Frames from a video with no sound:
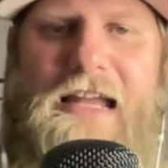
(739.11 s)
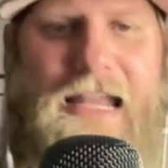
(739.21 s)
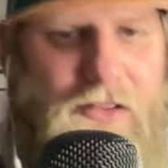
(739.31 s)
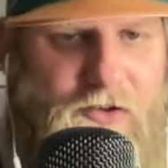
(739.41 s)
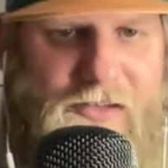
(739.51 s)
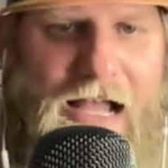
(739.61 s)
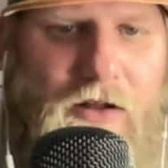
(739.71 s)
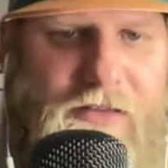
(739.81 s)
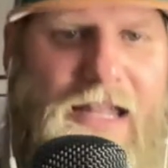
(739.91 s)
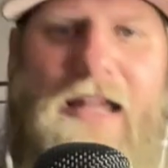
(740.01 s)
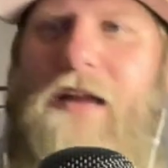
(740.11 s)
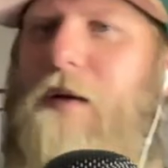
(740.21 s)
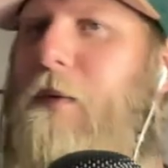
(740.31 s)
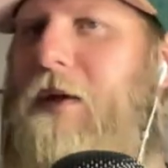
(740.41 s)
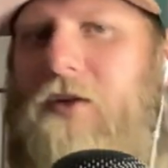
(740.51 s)
He looks healthy.
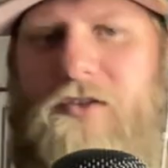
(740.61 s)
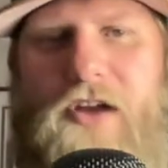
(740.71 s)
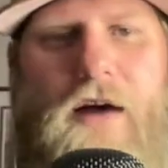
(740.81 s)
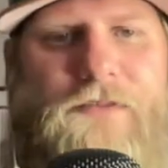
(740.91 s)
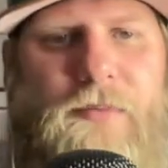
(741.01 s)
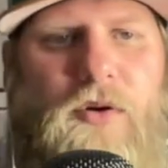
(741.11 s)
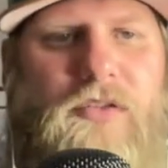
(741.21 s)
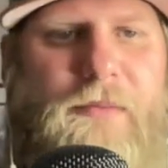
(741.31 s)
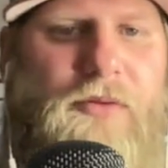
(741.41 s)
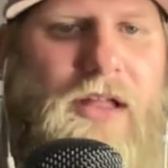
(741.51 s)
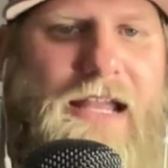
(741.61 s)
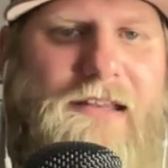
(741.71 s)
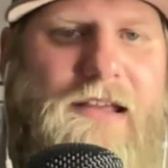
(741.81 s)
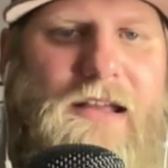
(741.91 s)
He looks comfortable at the plate.